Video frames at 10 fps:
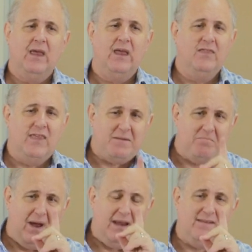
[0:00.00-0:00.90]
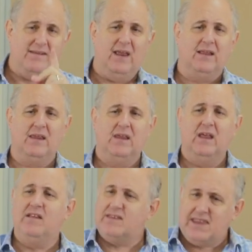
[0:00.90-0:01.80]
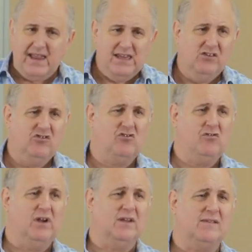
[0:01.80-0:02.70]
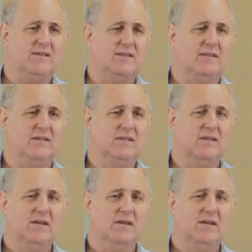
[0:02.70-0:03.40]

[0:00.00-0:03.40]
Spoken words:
in that mindset. It's dangerous.